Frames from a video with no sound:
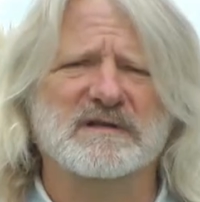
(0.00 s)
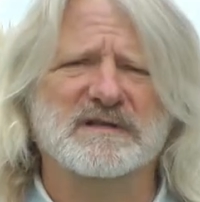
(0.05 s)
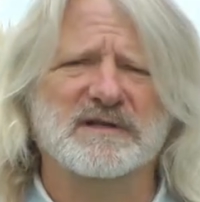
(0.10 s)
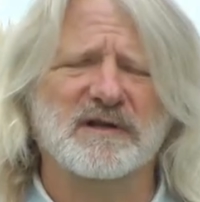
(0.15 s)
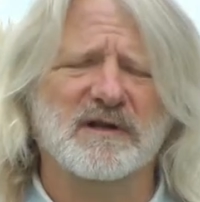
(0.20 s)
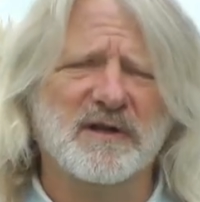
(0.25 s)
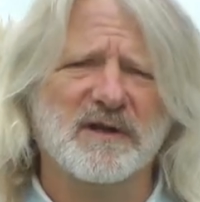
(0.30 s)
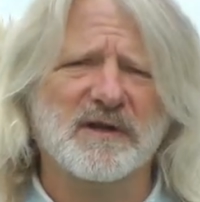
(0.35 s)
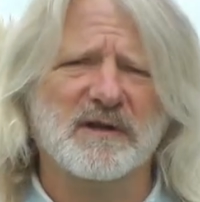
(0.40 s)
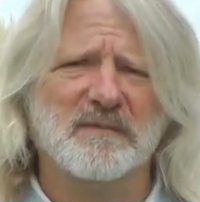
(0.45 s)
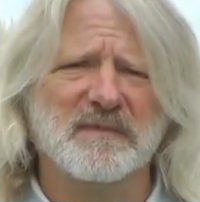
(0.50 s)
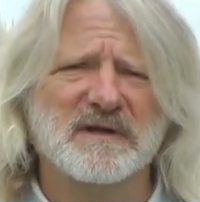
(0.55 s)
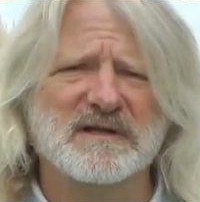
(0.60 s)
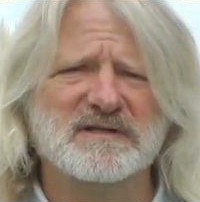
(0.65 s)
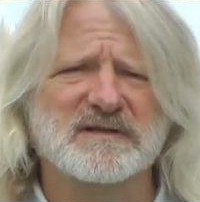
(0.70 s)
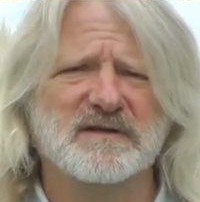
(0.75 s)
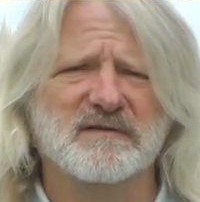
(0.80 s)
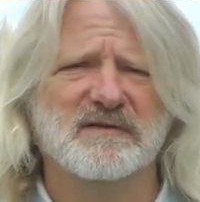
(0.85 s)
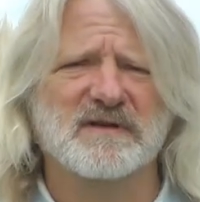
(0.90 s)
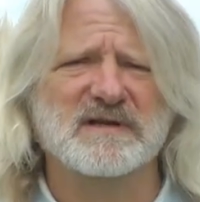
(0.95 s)
still in the
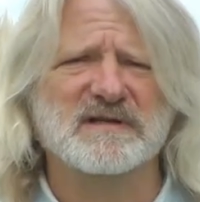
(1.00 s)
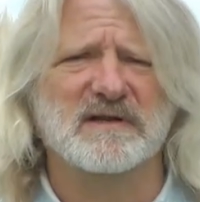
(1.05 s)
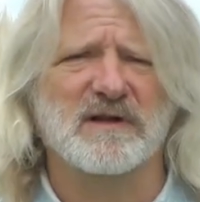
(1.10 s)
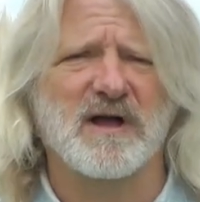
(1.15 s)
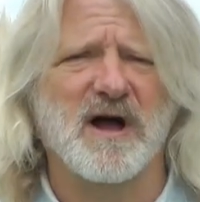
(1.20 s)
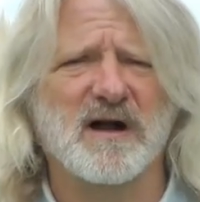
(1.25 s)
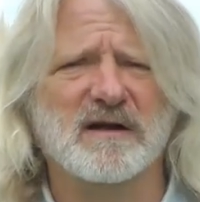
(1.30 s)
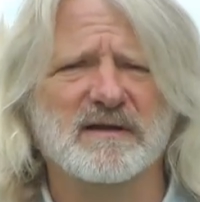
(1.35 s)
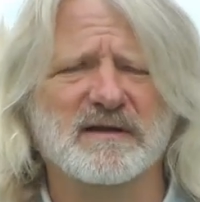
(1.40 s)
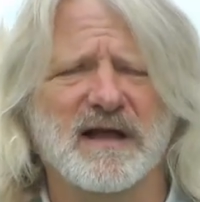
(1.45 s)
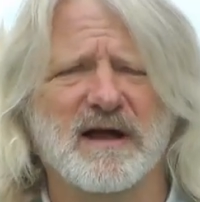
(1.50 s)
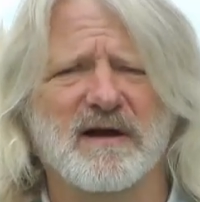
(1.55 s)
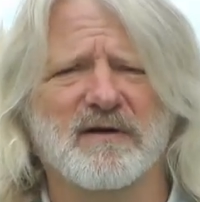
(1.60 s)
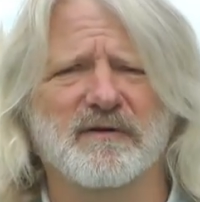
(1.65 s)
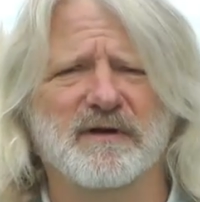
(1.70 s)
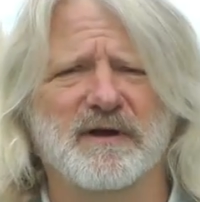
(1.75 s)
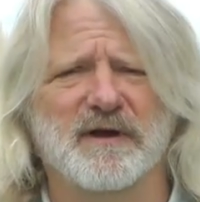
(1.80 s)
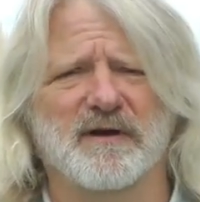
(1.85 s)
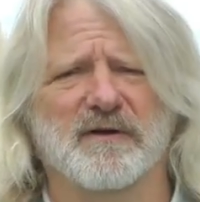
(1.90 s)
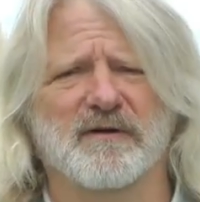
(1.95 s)
midst of this
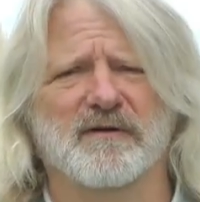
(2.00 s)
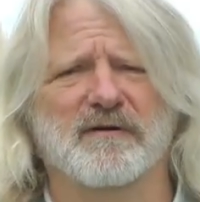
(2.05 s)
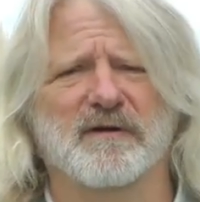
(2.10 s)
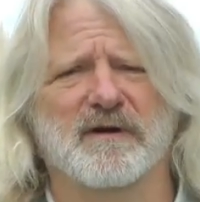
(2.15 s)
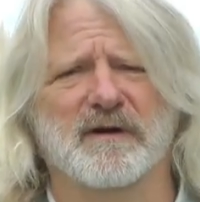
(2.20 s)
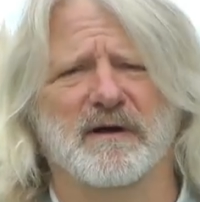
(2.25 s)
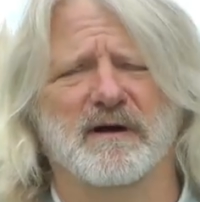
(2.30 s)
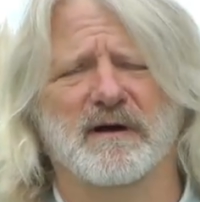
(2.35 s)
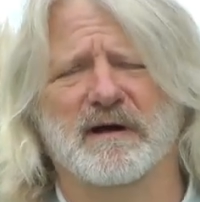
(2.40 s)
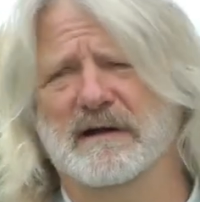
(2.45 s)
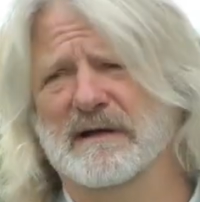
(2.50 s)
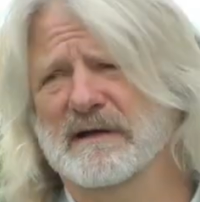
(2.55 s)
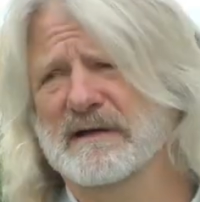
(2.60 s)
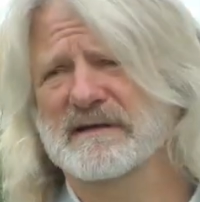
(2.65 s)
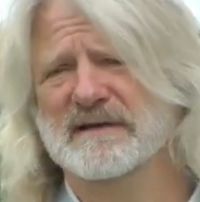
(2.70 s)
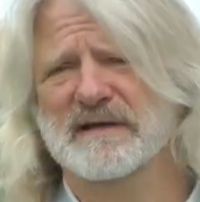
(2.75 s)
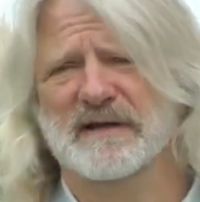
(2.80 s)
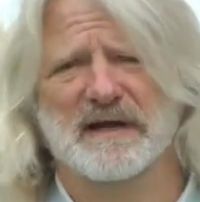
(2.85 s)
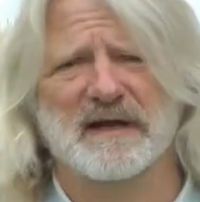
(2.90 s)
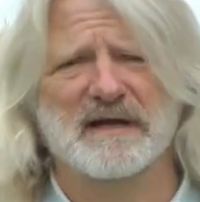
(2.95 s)
lockdown here. Uh,
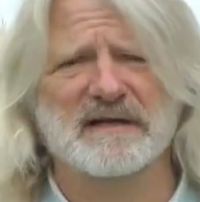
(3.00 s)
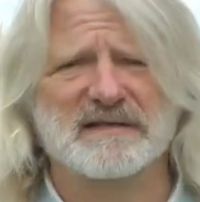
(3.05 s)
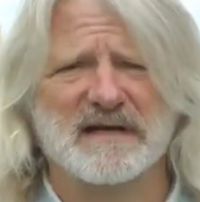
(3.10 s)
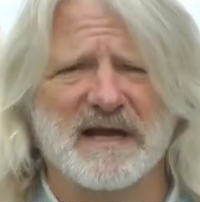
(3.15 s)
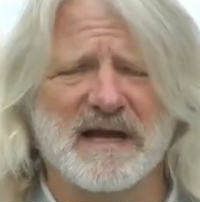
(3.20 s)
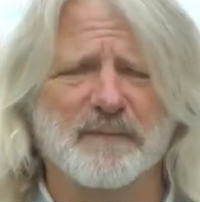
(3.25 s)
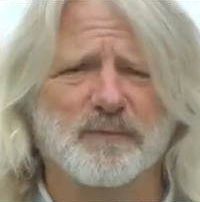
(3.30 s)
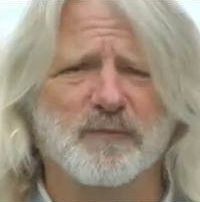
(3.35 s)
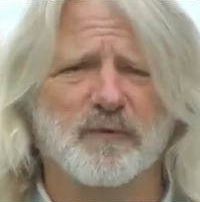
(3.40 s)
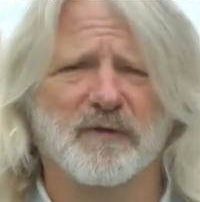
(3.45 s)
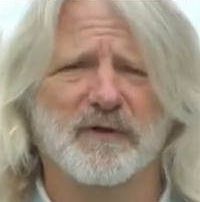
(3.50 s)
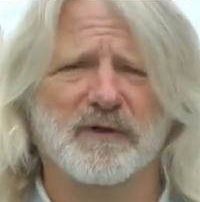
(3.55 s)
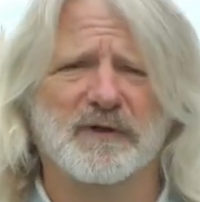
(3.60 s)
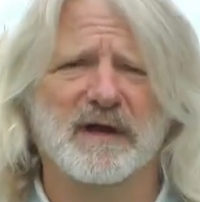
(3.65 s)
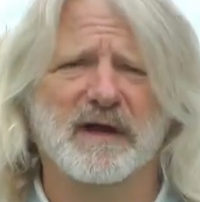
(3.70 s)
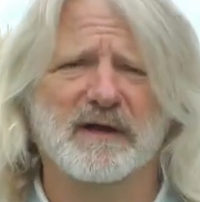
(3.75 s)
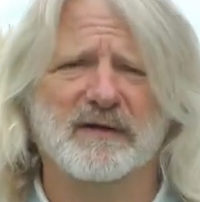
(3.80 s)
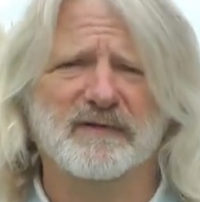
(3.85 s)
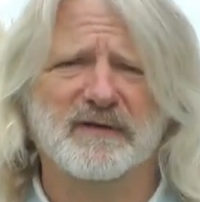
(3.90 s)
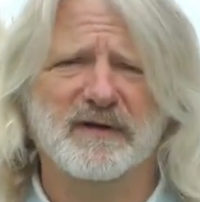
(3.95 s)
today's April the
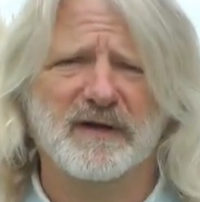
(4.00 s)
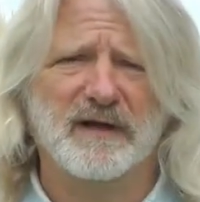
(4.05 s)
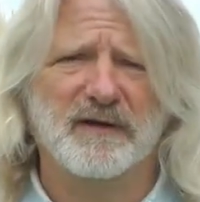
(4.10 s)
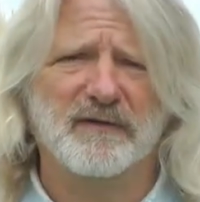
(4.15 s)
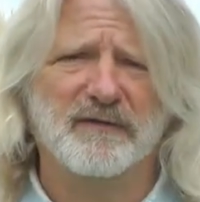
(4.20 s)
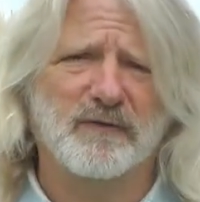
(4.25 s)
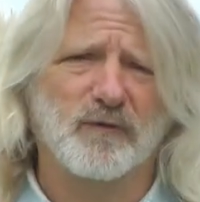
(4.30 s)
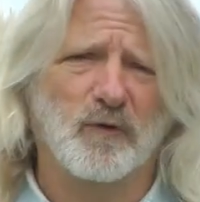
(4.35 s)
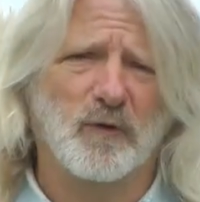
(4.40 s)
19th,